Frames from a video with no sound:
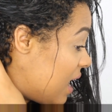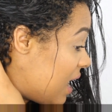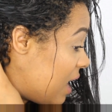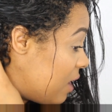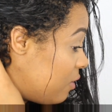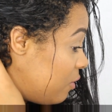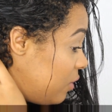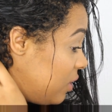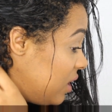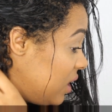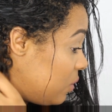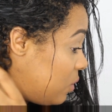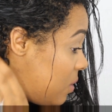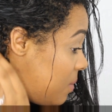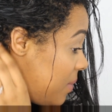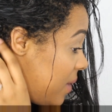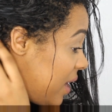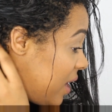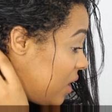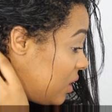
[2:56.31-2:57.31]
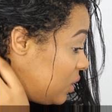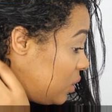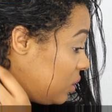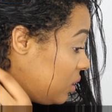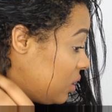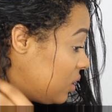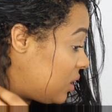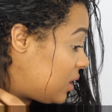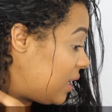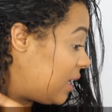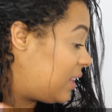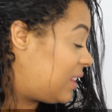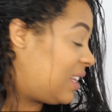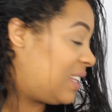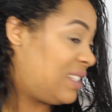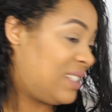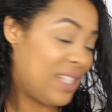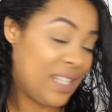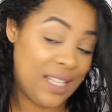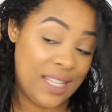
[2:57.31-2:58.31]
I really want my hair to look like
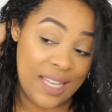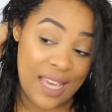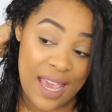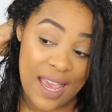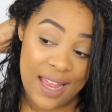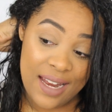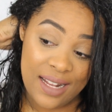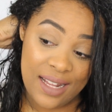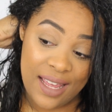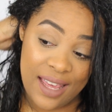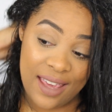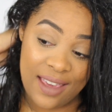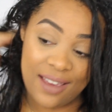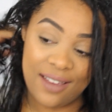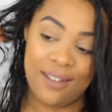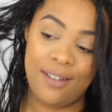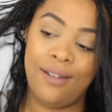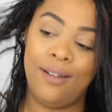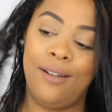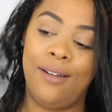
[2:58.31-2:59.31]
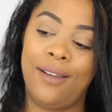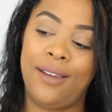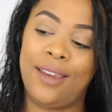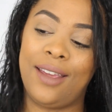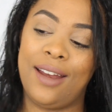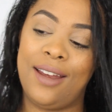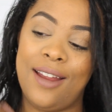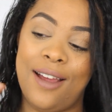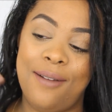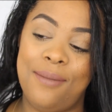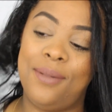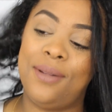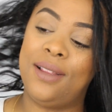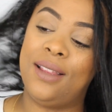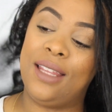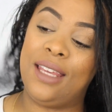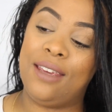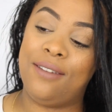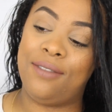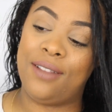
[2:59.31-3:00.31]
this again. Like, oh, I could not
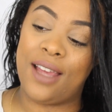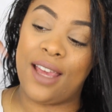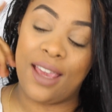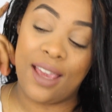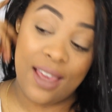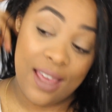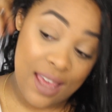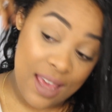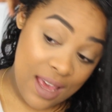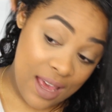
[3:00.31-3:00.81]
believe like